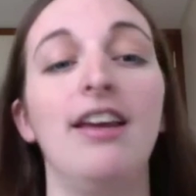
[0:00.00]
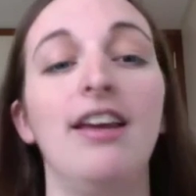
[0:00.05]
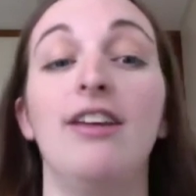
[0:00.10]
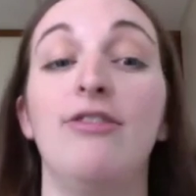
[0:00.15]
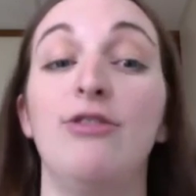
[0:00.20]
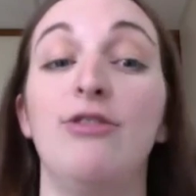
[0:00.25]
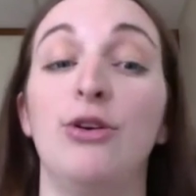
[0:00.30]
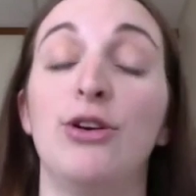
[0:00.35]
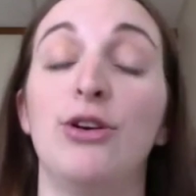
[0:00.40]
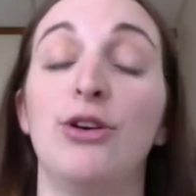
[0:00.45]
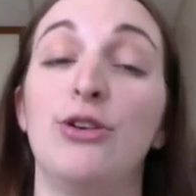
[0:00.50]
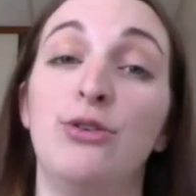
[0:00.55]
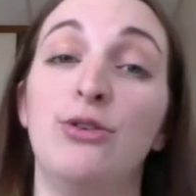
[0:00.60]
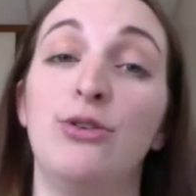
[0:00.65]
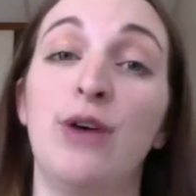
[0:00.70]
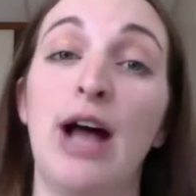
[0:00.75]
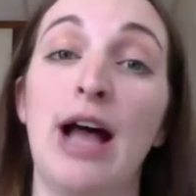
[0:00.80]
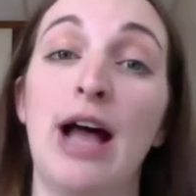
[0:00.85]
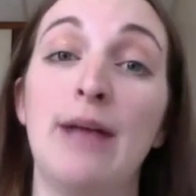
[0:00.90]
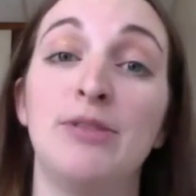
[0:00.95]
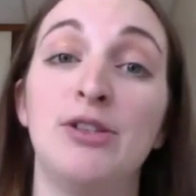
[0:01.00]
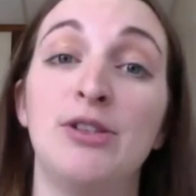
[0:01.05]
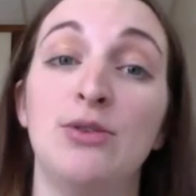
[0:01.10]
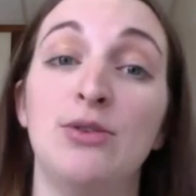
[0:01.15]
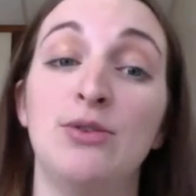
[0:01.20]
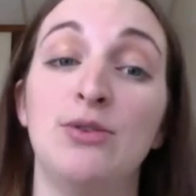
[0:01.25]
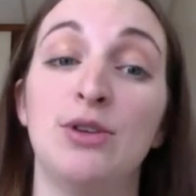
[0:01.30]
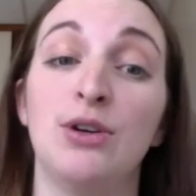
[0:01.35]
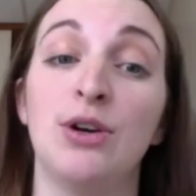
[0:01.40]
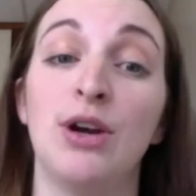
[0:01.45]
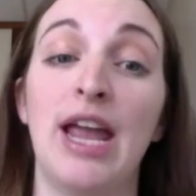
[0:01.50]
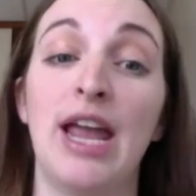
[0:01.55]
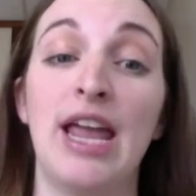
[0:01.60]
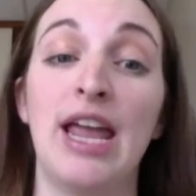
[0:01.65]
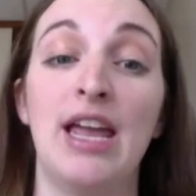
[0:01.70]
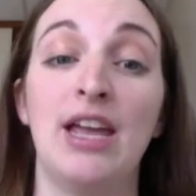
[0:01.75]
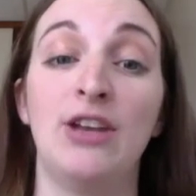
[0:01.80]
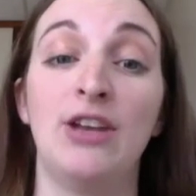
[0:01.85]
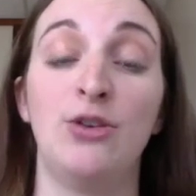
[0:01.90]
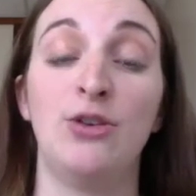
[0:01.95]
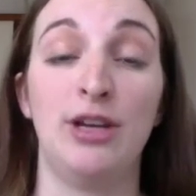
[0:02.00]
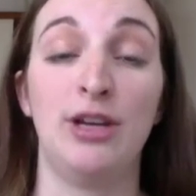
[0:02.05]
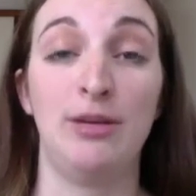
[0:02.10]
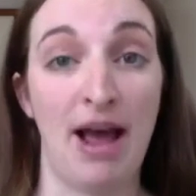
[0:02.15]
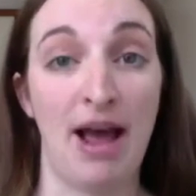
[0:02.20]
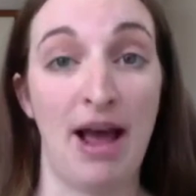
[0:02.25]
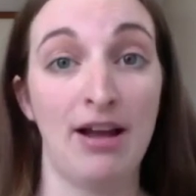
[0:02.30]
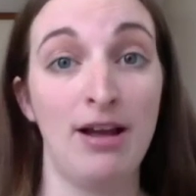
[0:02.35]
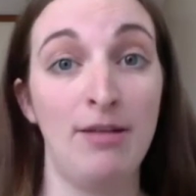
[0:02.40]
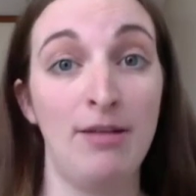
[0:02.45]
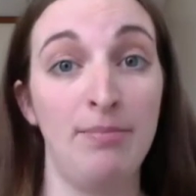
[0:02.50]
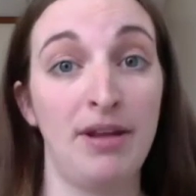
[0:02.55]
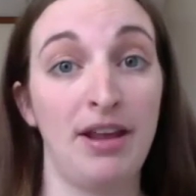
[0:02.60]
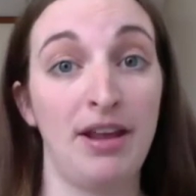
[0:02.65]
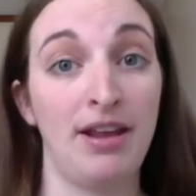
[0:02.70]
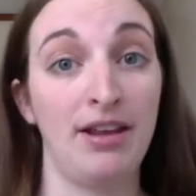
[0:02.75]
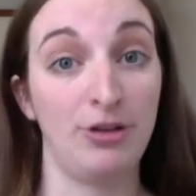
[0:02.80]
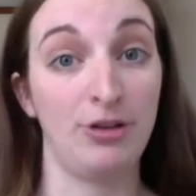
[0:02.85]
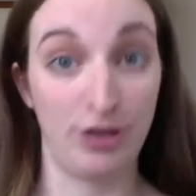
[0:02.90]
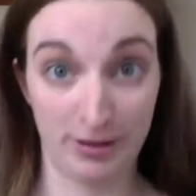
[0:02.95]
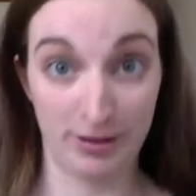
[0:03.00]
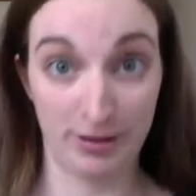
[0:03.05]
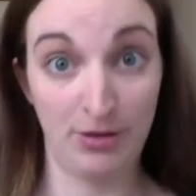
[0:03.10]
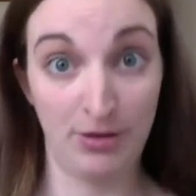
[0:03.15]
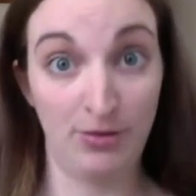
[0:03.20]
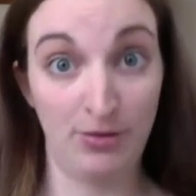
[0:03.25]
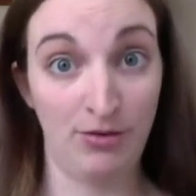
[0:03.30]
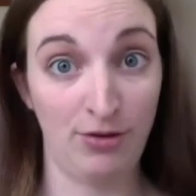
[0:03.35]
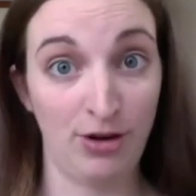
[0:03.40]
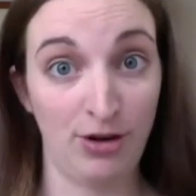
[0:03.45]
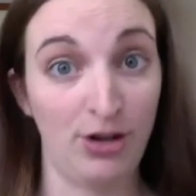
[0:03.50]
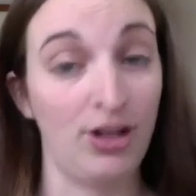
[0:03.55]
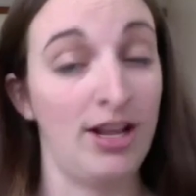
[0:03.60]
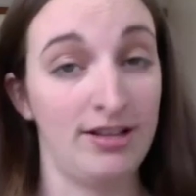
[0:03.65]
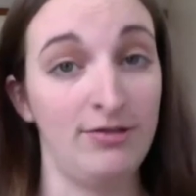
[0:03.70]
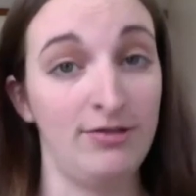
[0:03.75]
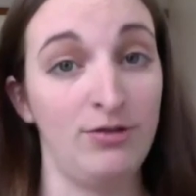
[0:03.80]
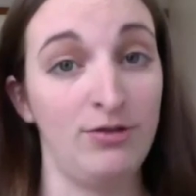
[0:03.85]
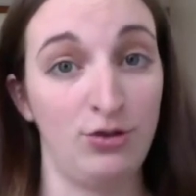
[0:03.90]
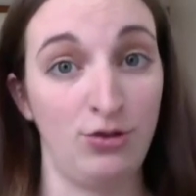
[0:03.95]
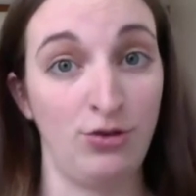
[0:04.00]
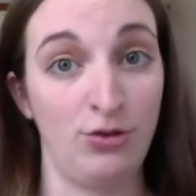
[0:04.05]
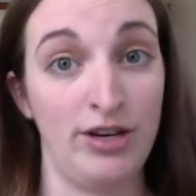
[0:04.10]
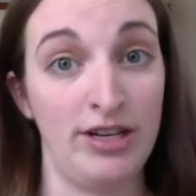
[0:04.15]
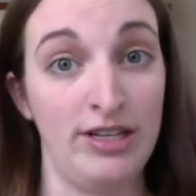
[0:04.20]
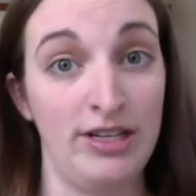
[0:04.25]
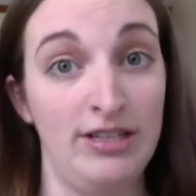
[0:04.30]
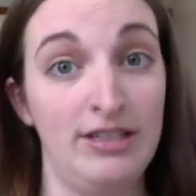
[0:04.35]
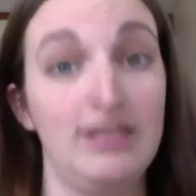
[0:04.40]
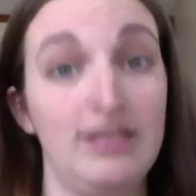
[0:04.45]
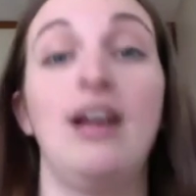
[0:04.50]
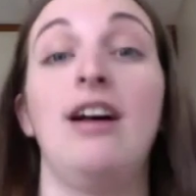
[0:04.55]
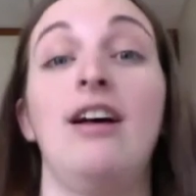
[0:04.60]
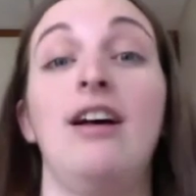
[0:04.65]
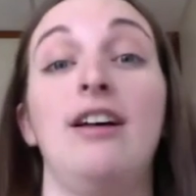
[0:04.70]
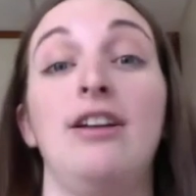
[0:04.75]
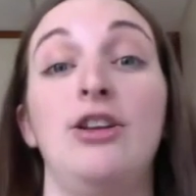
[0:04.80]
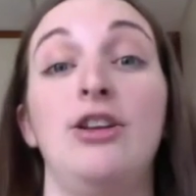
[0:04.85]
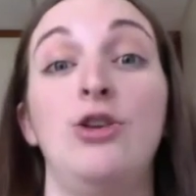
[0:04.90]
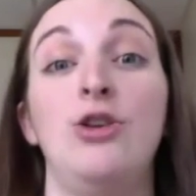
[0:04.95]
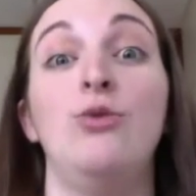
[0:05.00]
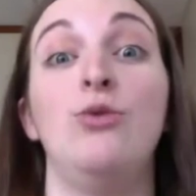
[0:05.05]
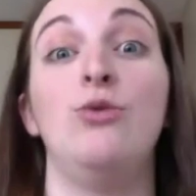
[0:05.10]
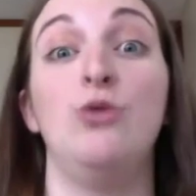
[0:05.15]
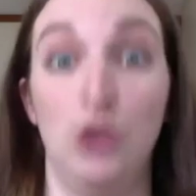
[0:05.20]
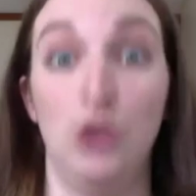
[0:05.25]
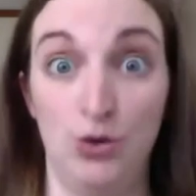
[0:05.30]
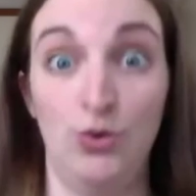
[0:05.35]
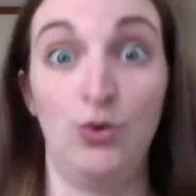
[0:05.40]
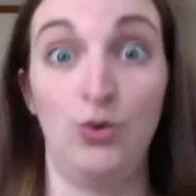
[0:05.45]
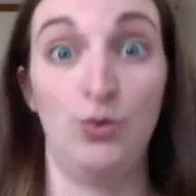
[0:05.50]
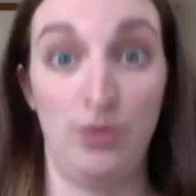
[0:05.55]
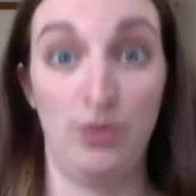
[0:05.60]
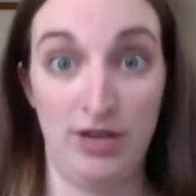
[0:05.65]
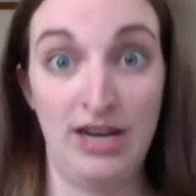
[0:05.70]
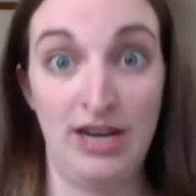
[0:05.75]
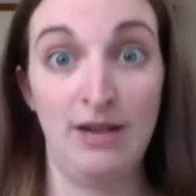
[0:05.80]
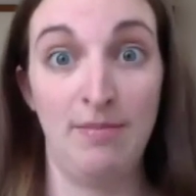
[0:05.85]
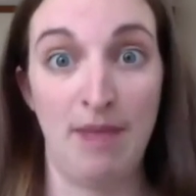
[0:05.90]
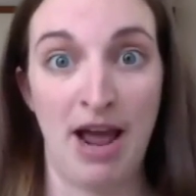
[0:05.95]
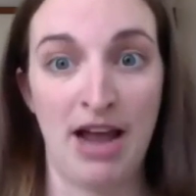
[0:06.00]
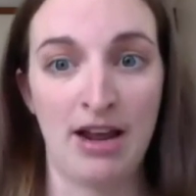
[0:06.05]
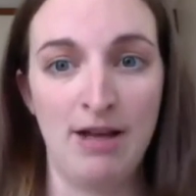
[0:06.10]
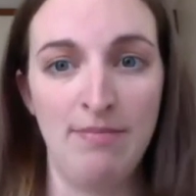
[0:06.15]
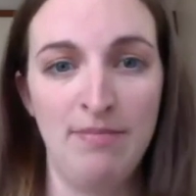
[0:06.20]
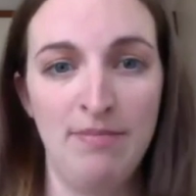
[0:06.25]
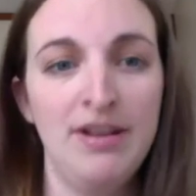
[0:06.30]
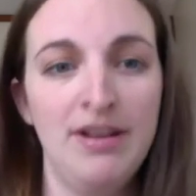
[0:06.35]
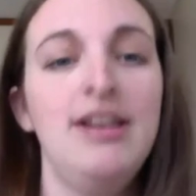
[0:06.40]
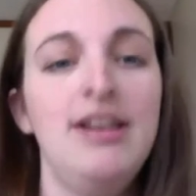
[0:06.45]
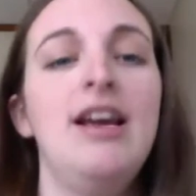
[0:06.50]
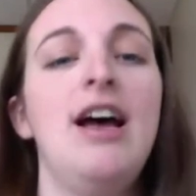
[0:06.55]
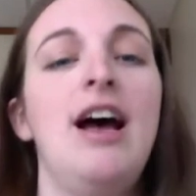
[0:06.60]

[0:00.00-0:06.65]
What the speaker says: If you're a Google Apps user and you need backup, and trust me, we've heard lots of stories, you do need backup,